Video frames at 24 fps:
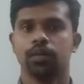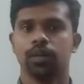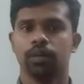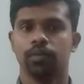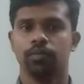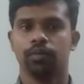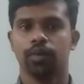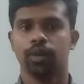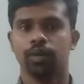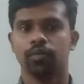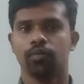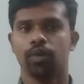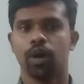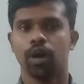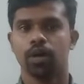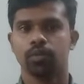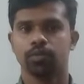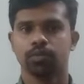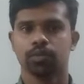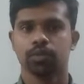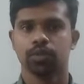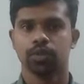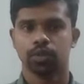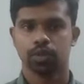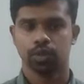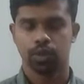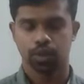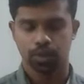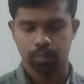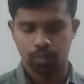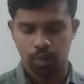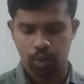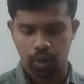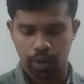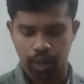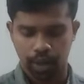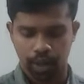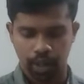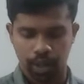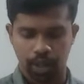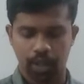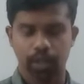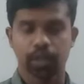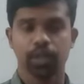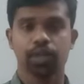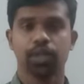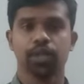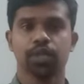Everyone, good morning,
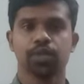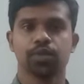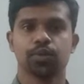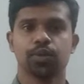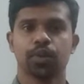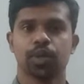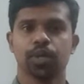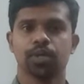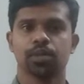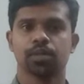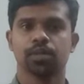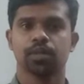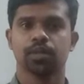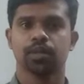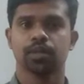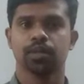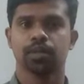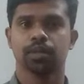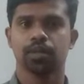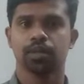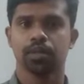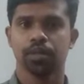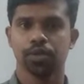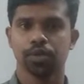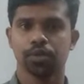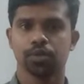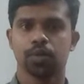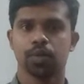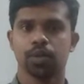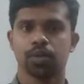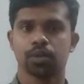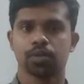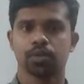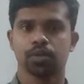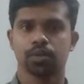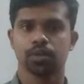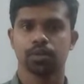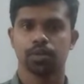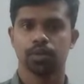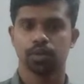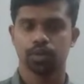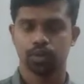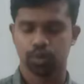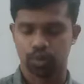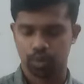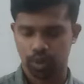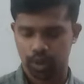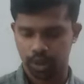dear students. Dear students,
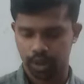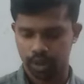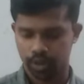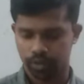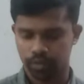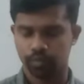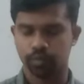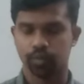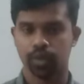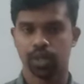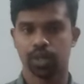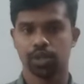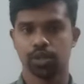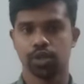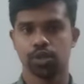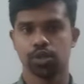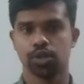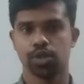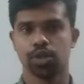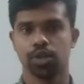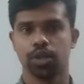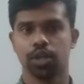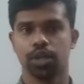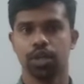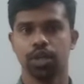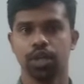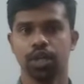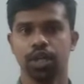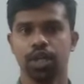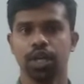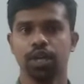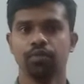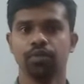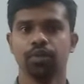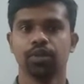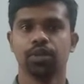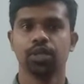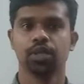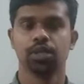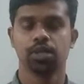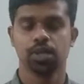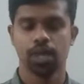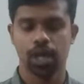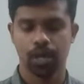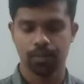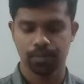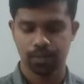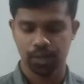today we are just dealing with
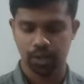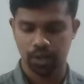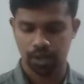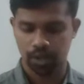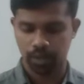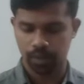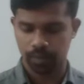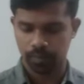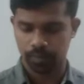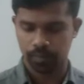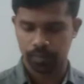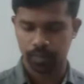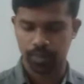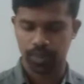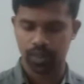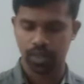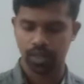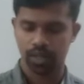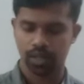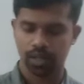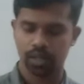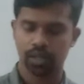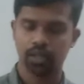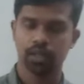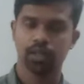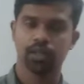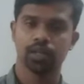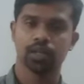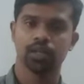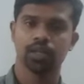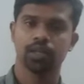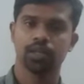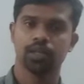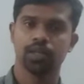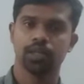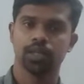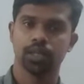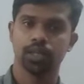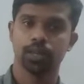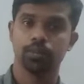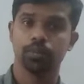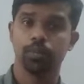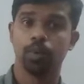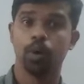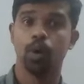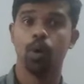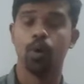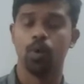the chapter, the
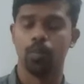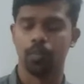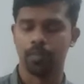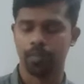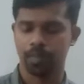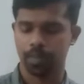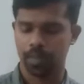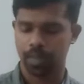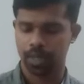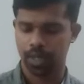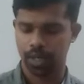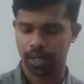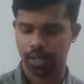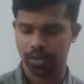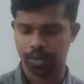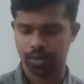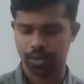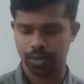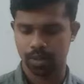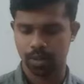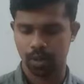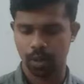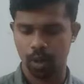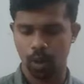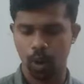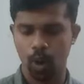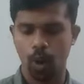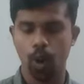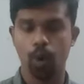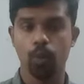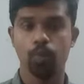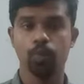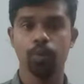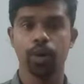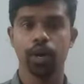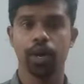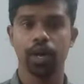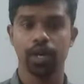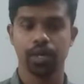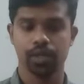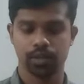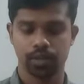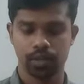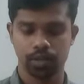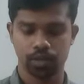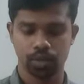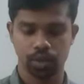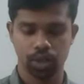poem that is Hope
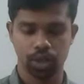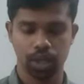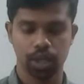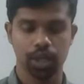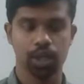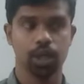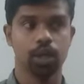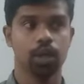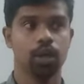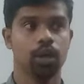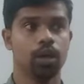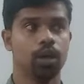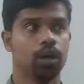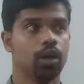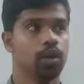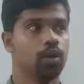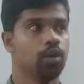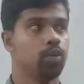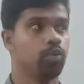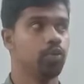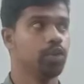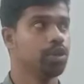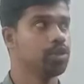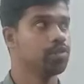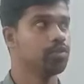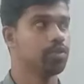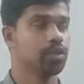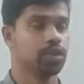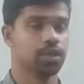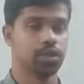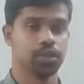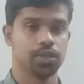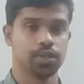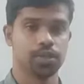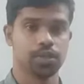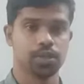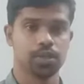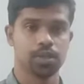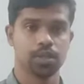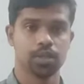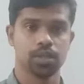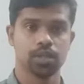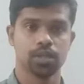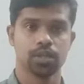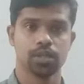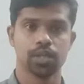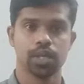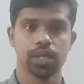is the Thing with Feathers.
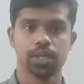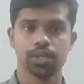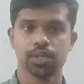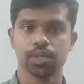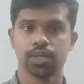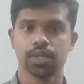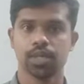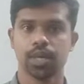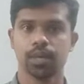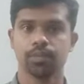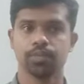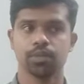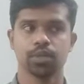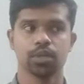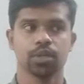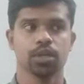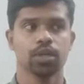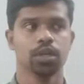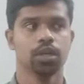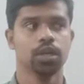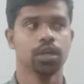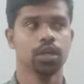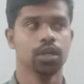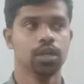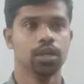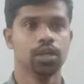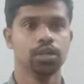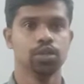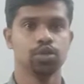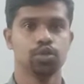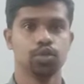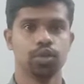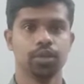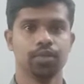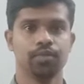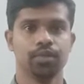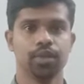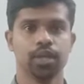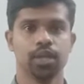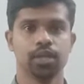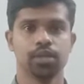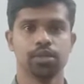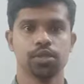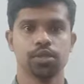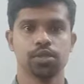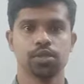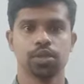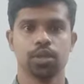That is the chapter today we are
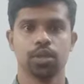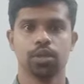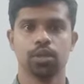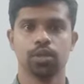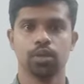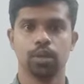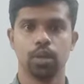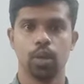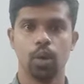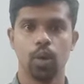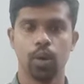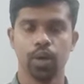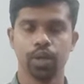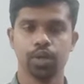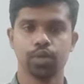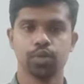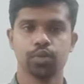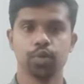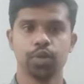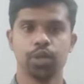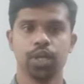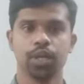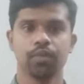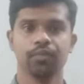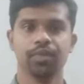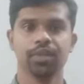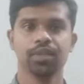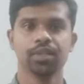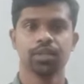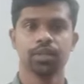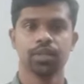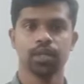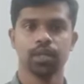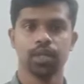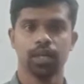just going to deal with.